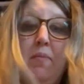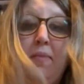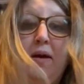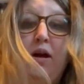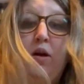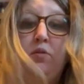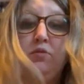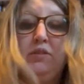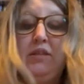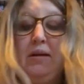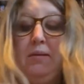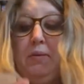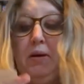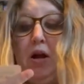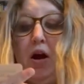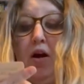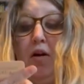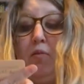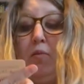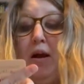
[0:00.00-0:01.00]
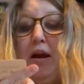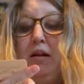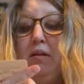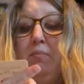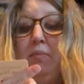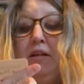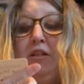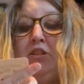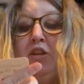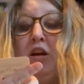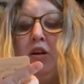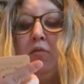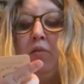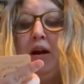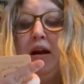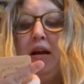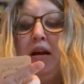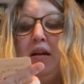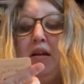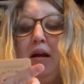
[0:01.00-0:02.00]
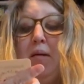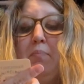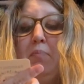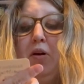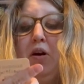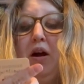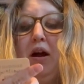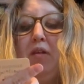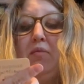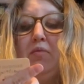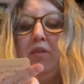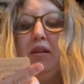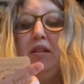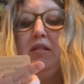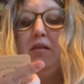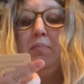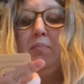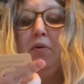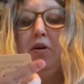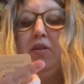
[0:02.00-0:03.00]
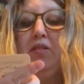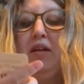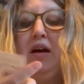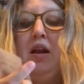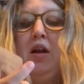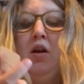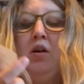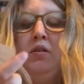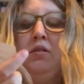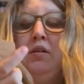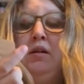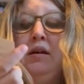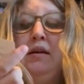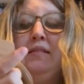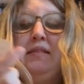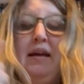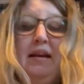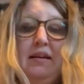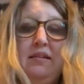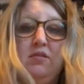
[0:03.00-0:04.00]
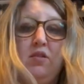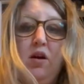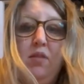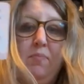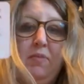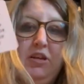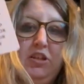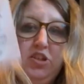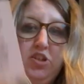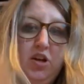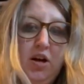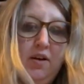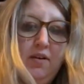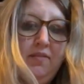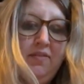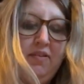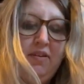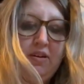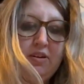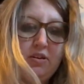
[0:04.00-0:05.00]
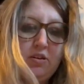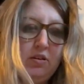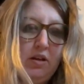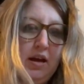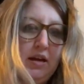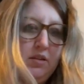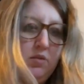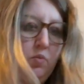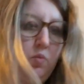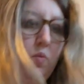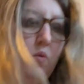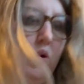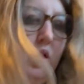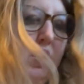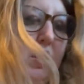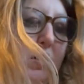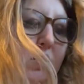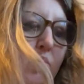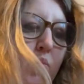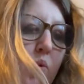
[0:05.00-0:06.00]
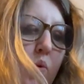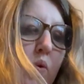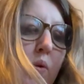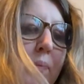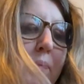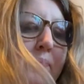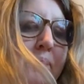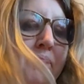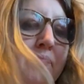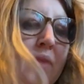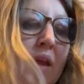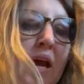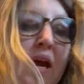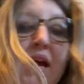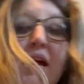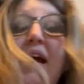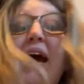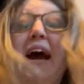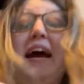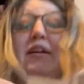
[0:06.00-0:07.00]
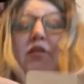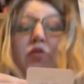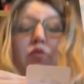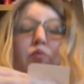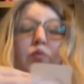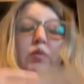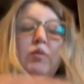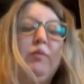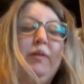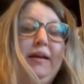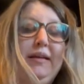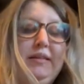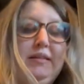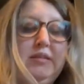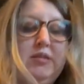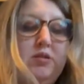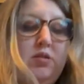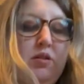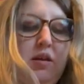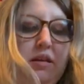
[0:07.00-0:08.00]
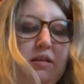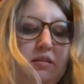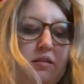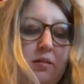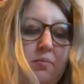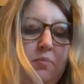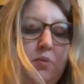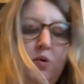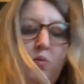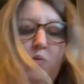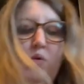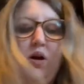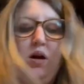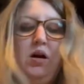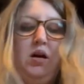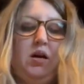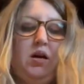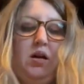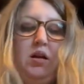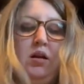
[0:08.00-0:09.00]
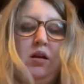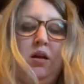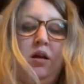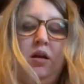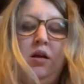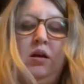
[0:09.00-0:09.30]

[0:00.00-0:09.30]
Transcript: my own TBR, randomly generate a number and read the book that is on my shelf. So that's 1. Whoop, I threw it. So that's number 1.